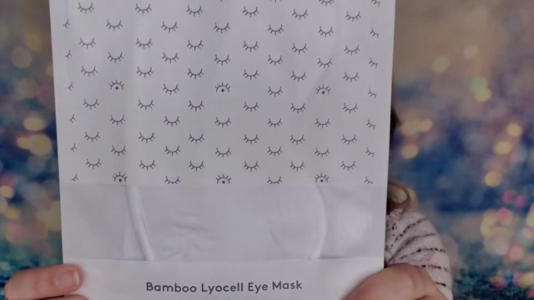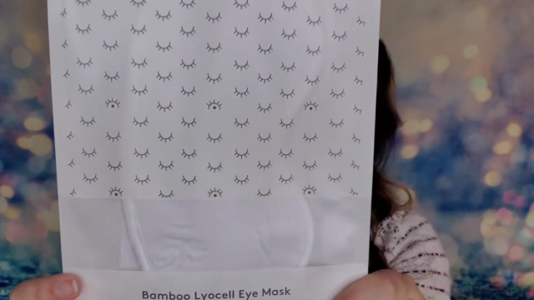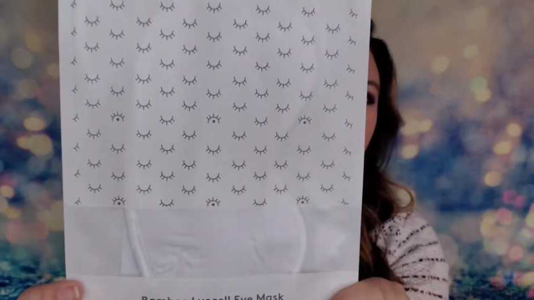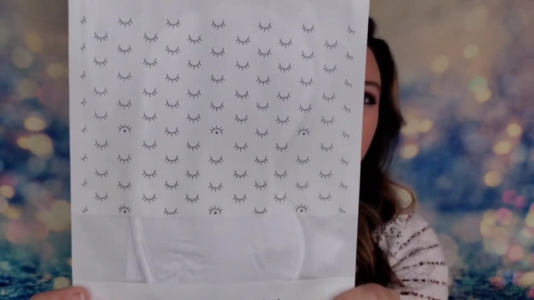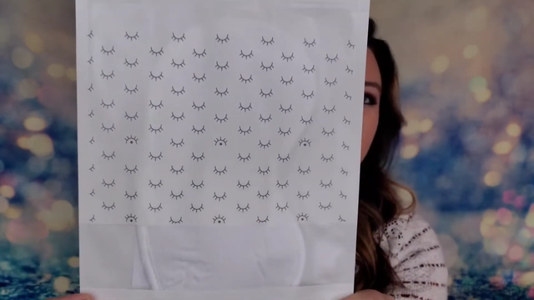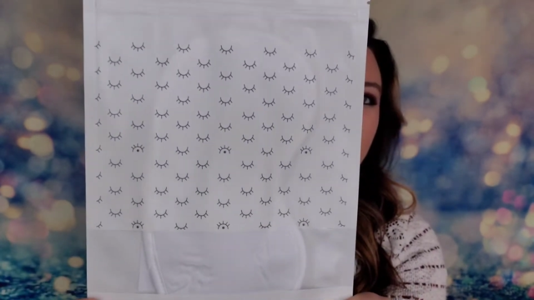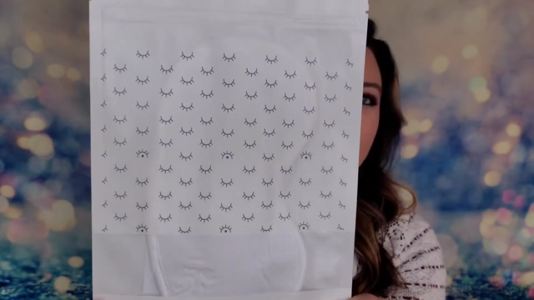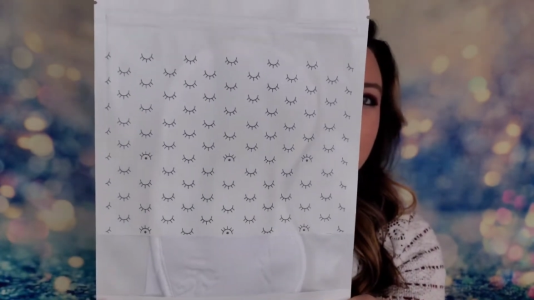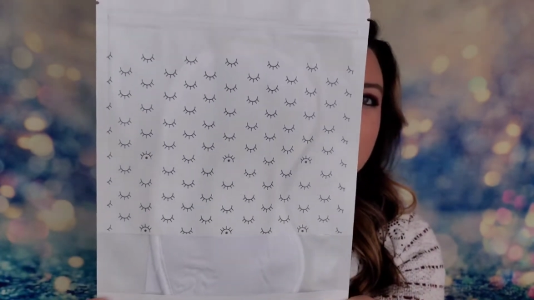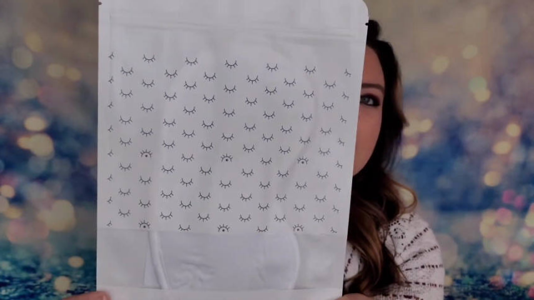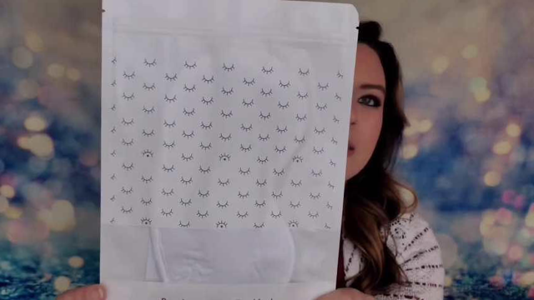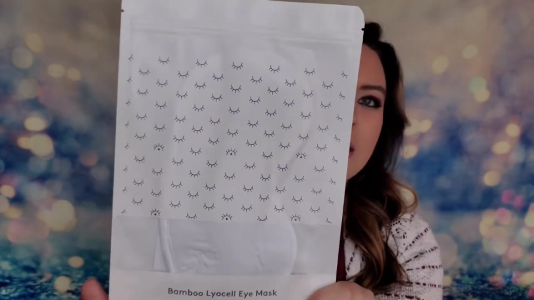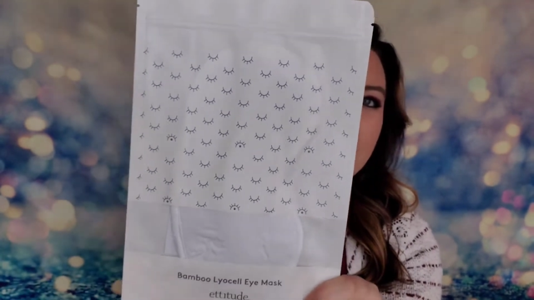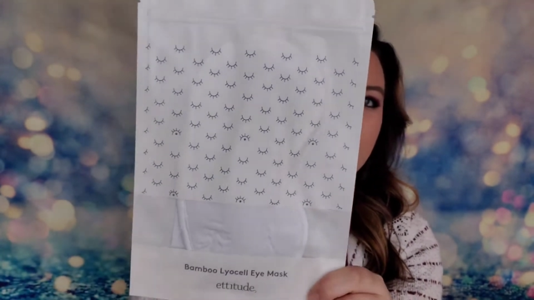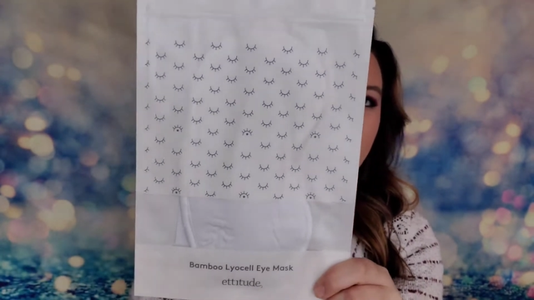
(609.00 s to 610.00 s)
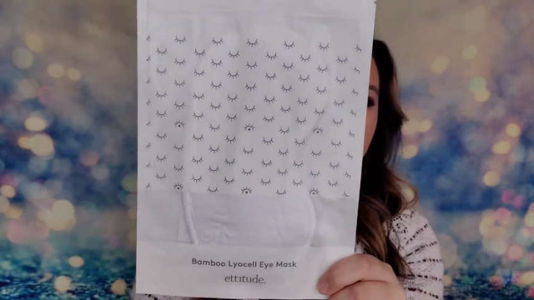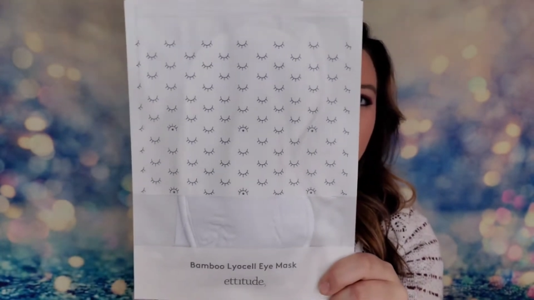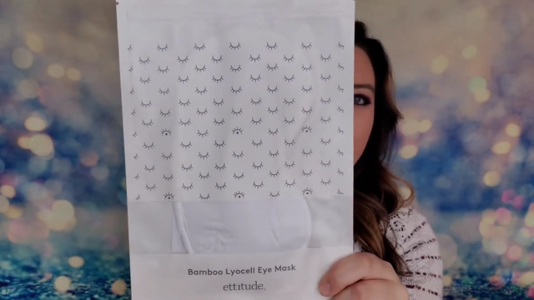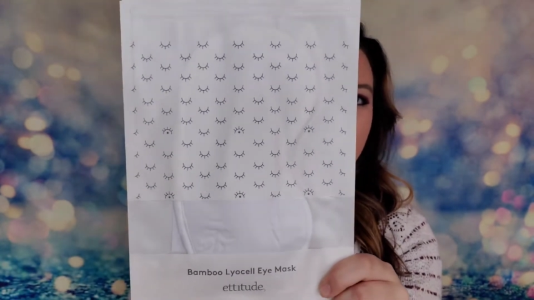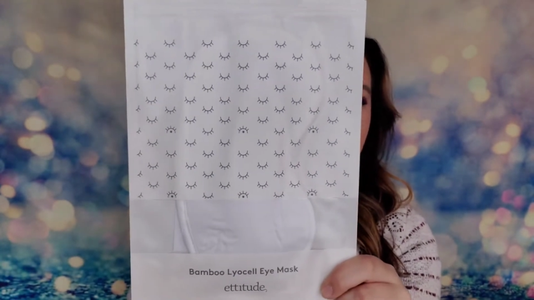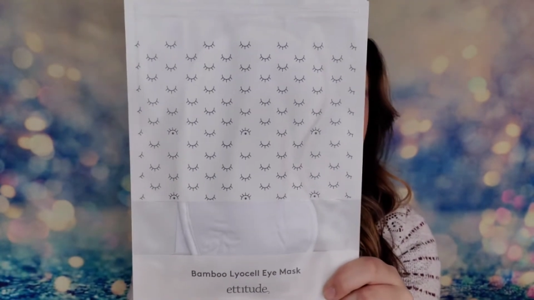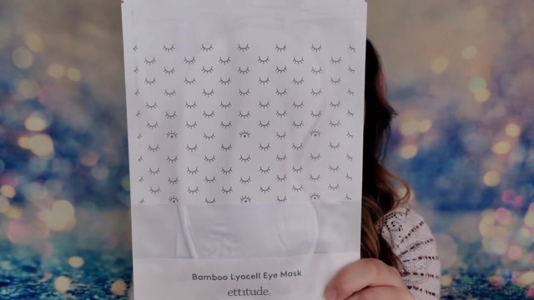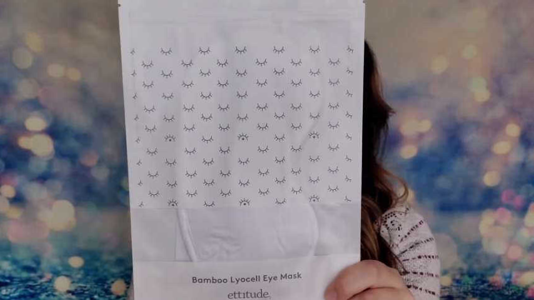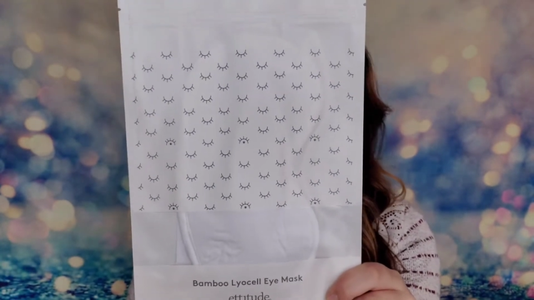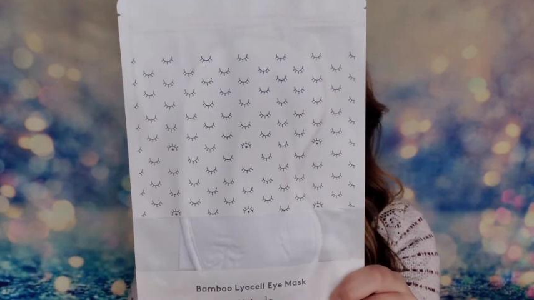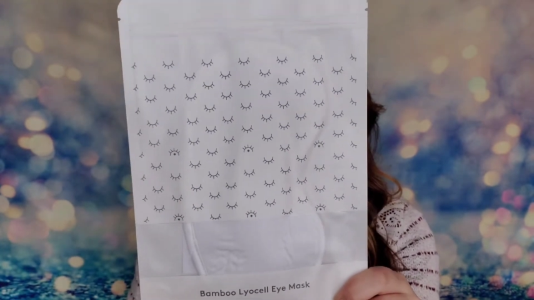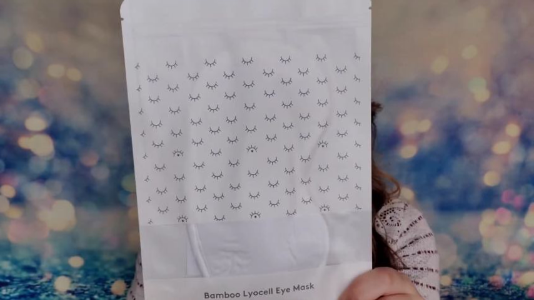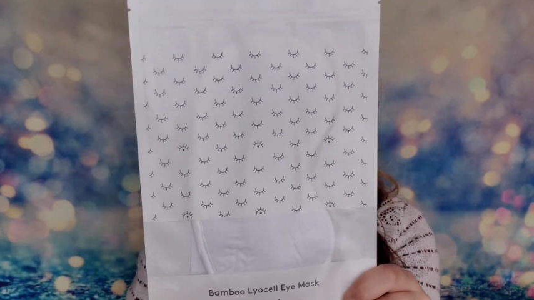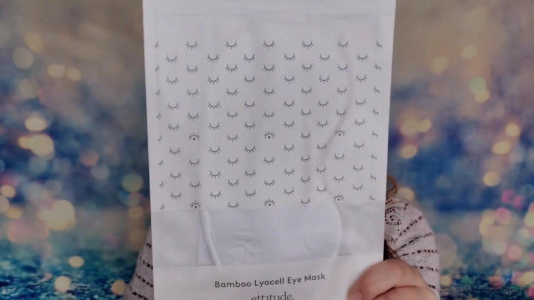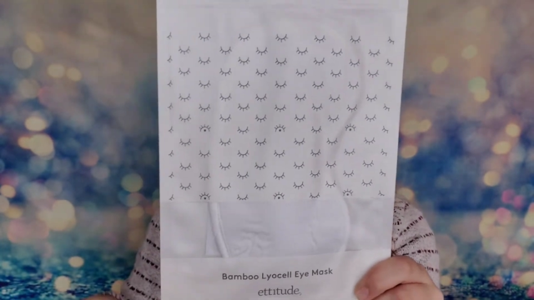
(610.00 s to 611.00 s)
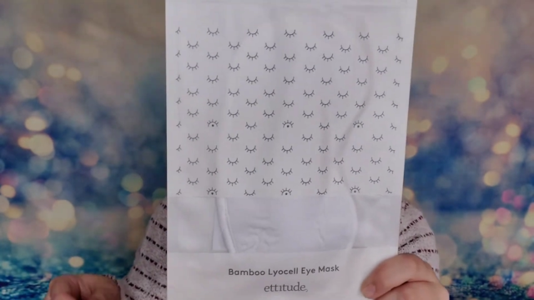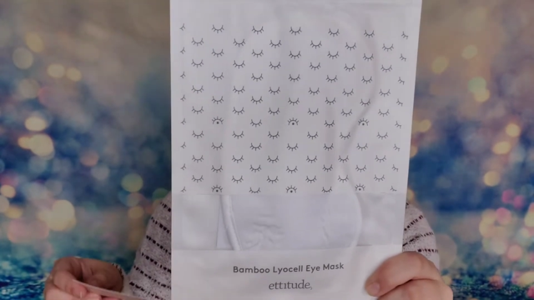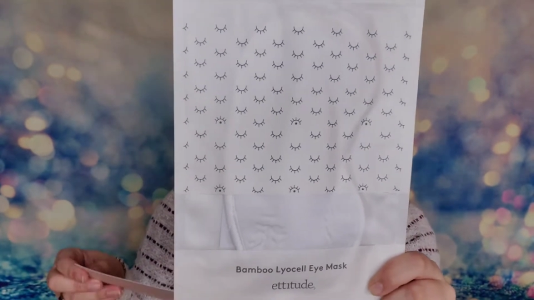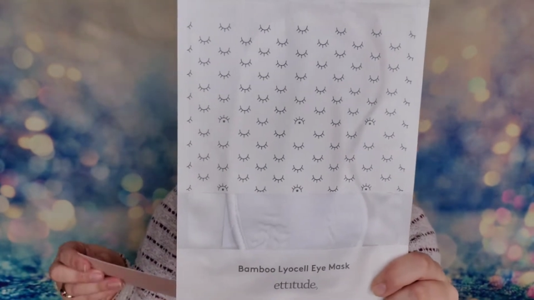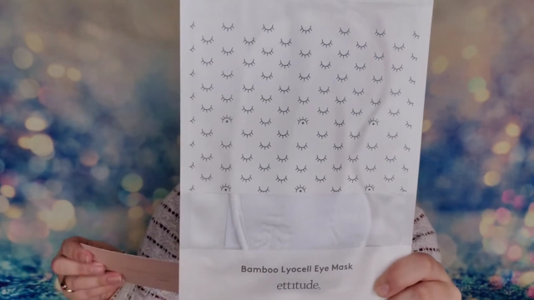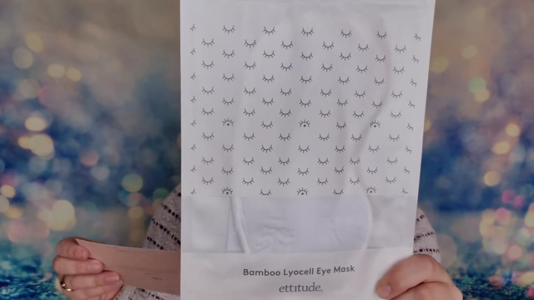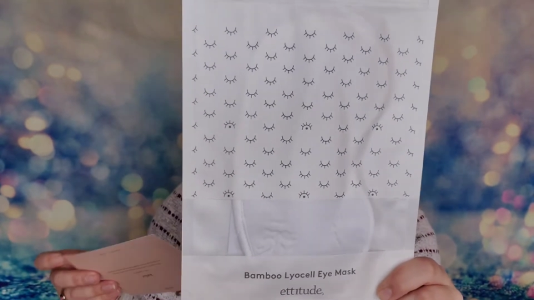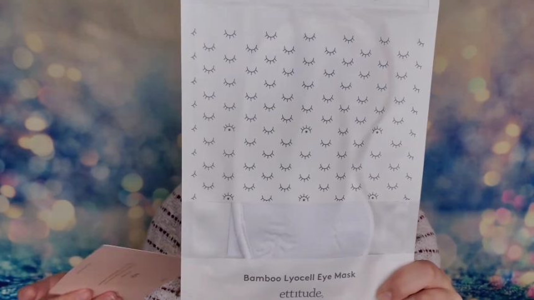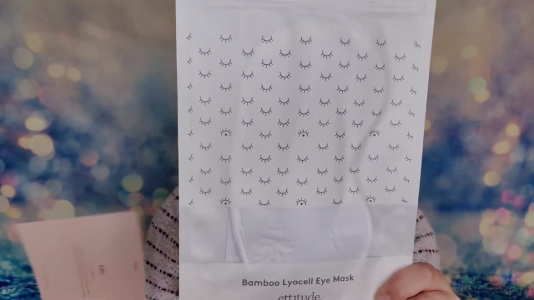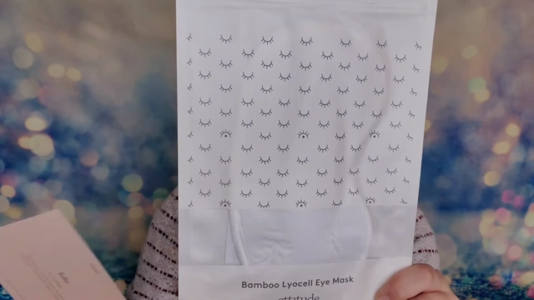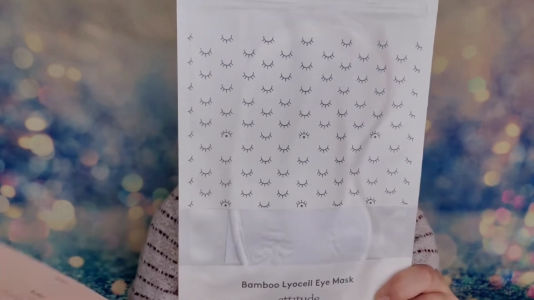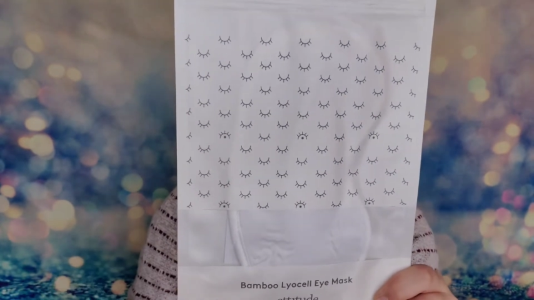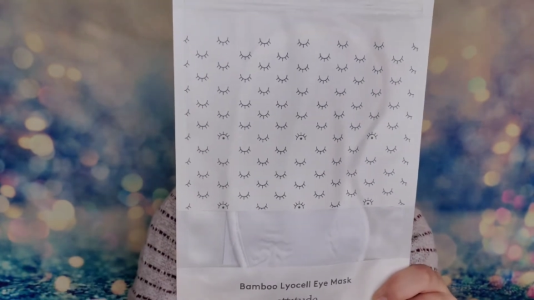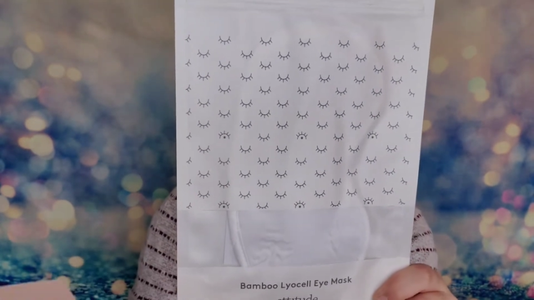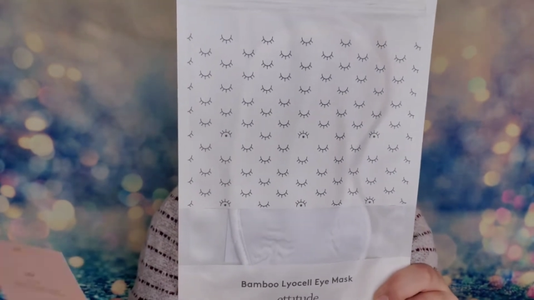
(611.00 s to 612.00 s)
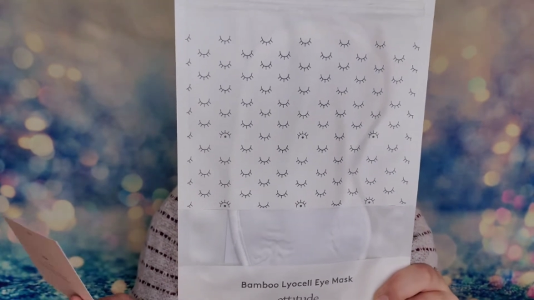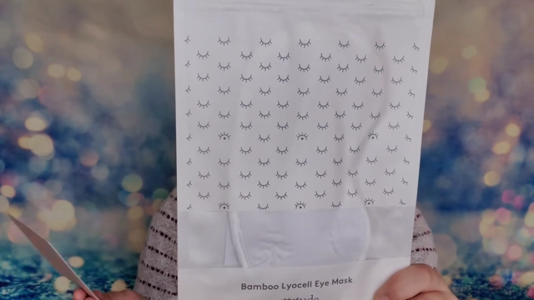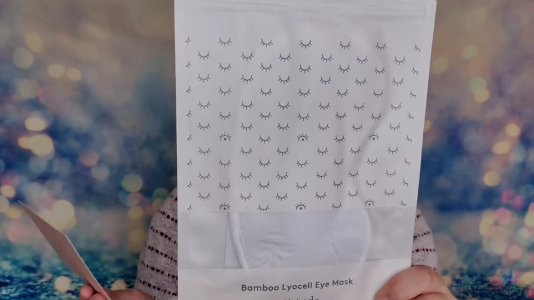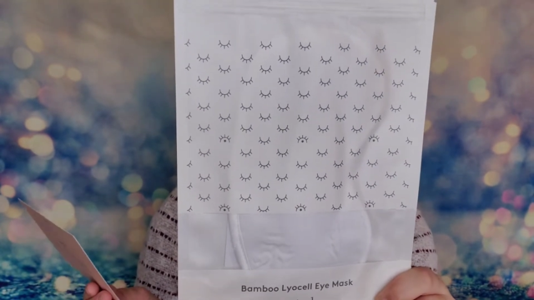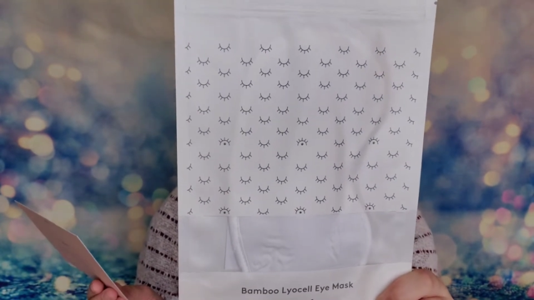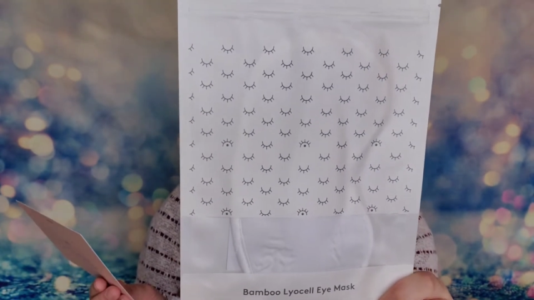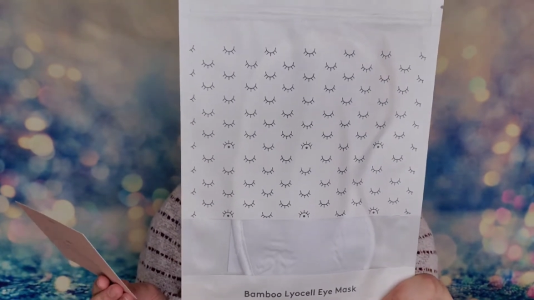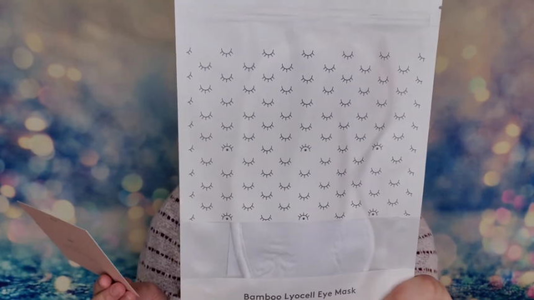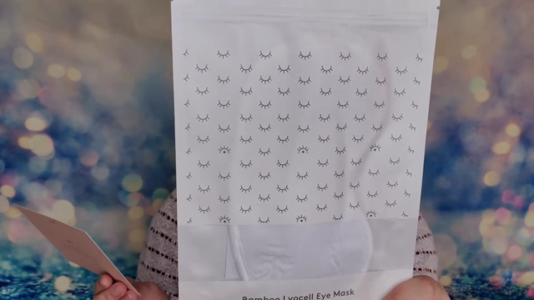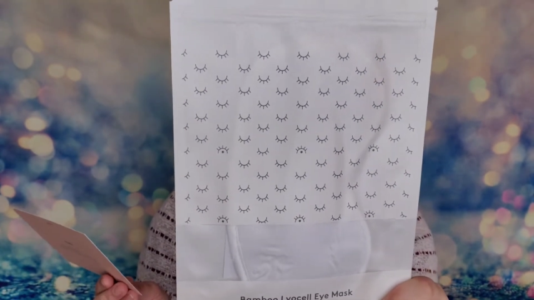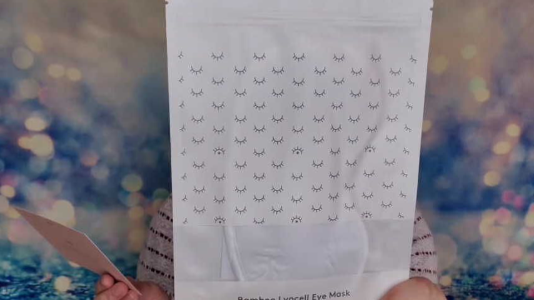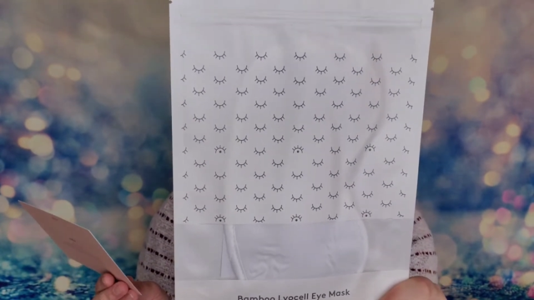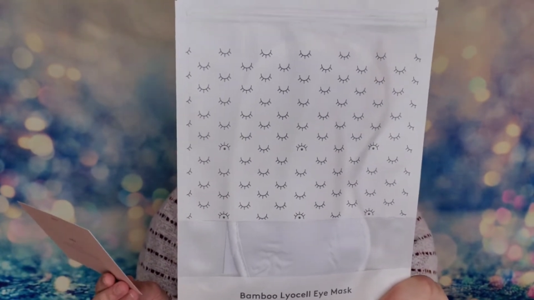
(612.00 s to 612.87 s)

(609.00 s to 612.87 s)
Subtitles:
No face is visible, so there are no lips to read.